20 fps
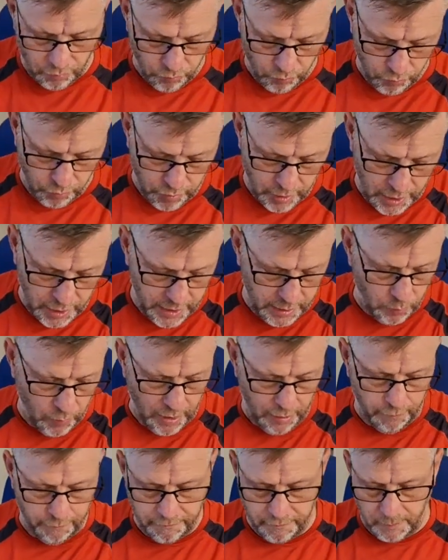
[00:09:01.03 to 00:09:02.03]
really
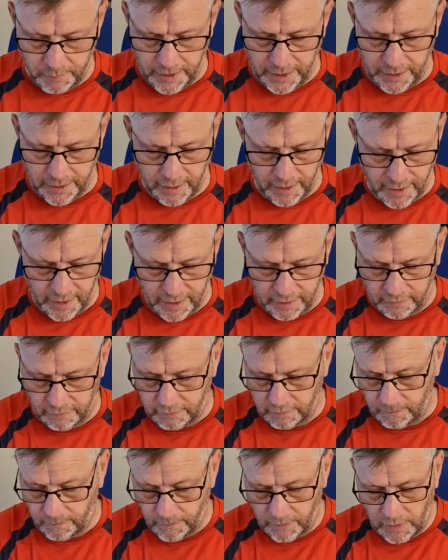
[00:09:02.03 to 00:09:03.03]
well for me, and
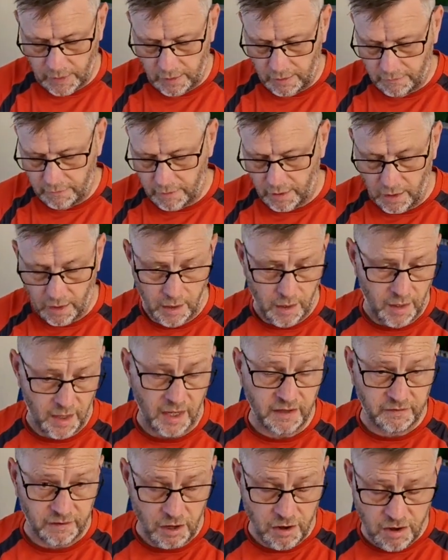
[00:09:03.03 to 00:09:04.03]

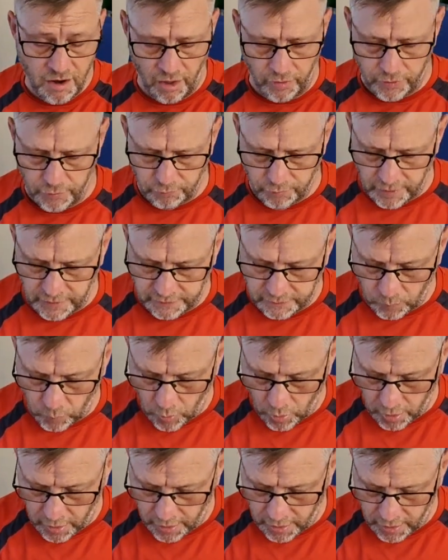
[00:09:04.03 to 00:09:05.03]
that's another reason
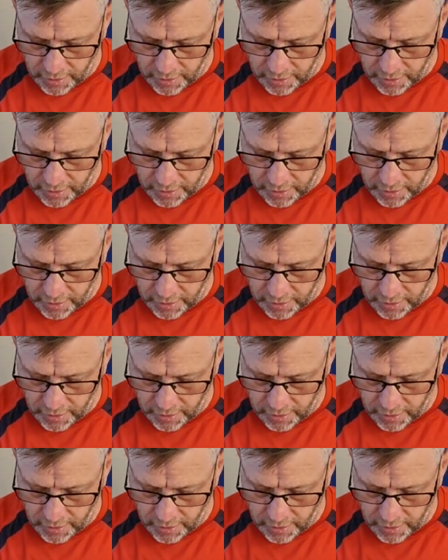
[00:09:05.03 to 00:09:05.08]
why I